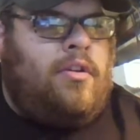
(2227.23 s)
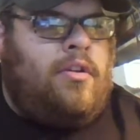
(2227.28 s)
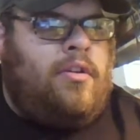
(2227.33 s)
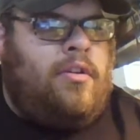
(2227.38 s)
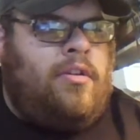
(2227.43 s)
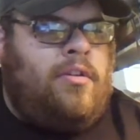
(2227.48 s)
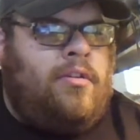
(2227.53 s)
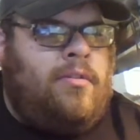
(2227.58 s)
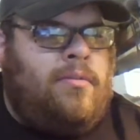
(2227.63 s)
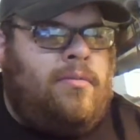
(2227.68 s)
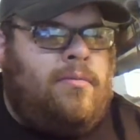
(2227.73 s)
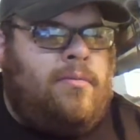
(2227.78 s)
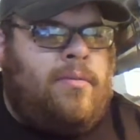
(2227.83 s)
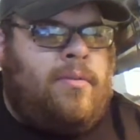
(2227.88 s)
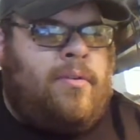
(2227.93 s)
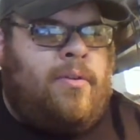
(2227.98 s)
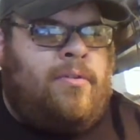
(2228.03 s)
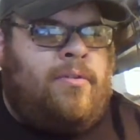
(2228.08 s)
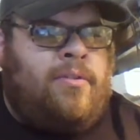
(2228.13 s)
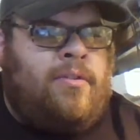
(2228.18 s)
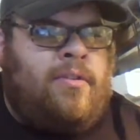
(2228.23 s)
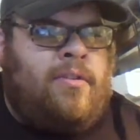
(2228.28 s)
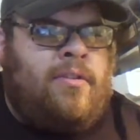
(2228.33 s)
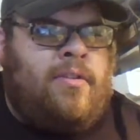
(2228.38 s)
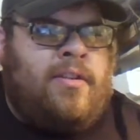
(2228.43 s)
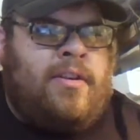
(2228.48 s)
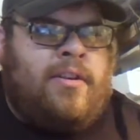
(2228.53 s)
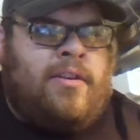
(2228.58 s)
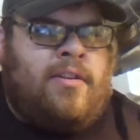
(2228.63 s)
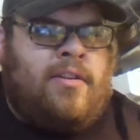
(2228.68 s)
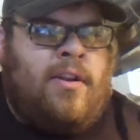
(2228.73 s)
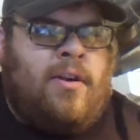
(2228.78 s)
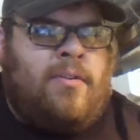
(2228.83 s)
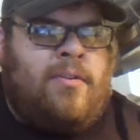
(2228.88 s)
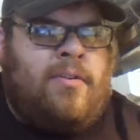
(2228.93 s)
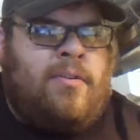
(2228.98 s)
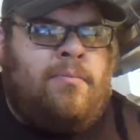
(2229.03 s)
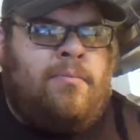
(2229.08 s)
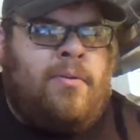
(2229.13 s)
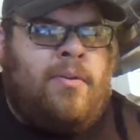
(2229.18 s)
And we're also going to look at
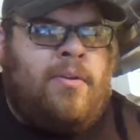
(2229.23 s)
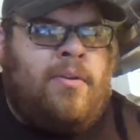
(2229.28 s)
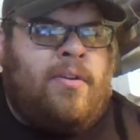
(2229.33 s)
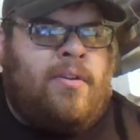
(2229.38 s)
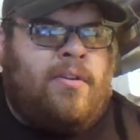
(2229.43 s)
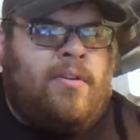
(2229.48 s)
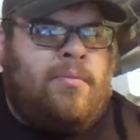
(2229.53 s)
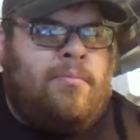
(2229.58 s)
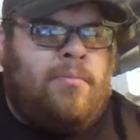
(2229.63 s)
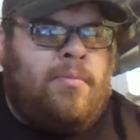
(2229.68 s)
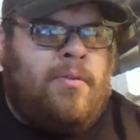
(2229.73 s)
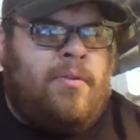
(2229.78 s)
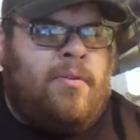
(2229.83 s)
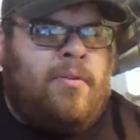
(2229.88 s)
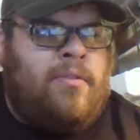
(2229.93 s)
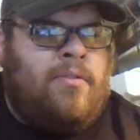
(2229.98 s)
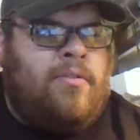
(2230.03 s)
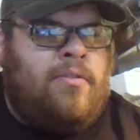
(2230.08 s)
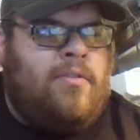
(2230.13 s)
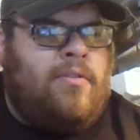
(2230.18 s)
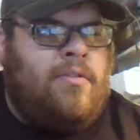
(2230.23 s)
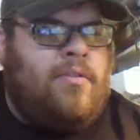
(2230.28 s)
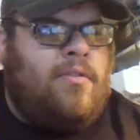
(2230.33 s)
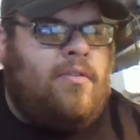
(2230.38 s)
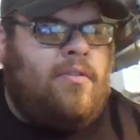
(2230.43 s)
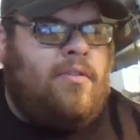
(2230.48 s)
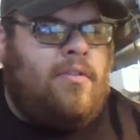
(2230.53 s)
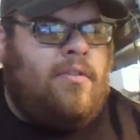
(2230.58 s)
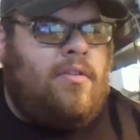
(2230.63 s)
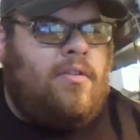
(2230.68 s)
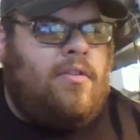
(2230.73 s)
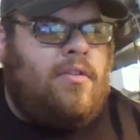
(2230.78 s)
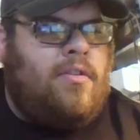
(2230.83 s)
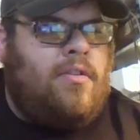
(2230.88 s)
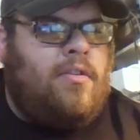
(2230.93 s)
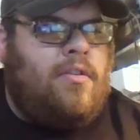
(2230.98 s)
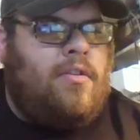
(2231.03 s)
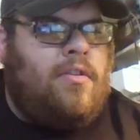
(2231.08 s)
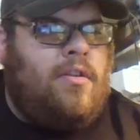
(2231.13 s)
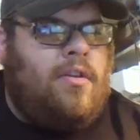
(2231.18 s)
cloud computing computers,
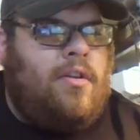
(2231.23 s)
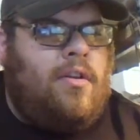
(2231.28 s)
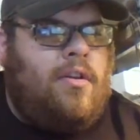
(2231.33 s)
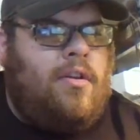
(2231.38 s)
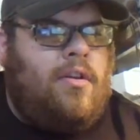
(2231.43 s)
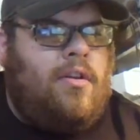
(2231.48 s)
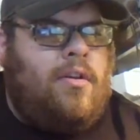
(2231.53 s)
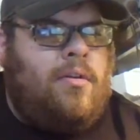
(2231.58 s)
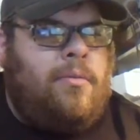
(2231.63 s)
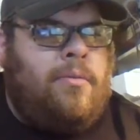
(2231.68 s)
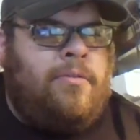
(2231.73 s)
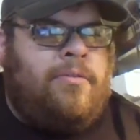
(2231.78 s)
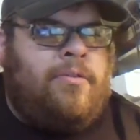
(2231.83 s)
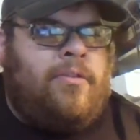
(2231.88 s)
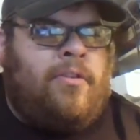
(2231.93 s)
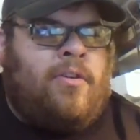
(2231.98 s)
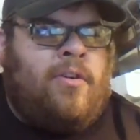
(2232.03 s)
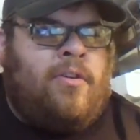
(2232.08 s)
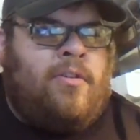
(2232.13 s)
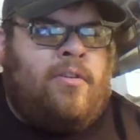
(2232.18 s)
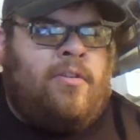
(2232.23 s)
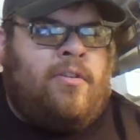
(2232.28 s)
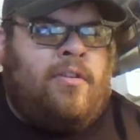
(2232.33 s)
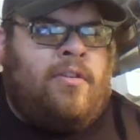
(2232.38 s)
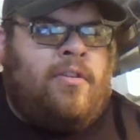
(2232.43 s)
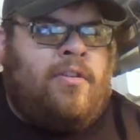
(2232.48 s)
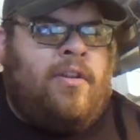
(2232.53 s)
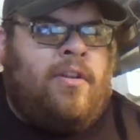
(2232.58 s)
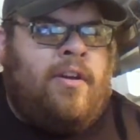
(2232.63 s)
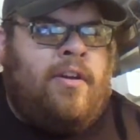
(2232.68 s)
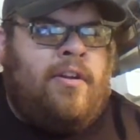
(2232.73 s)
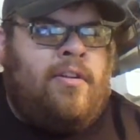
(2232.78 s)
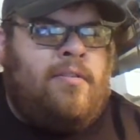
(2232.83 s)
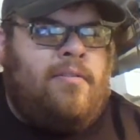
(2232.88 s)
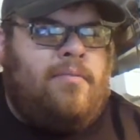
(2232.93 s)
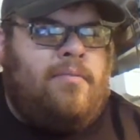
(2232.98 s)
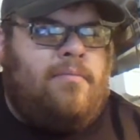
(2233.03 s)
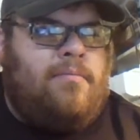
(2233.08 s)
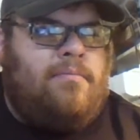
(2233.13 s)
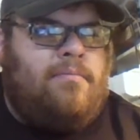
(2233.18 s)
which are called thin client.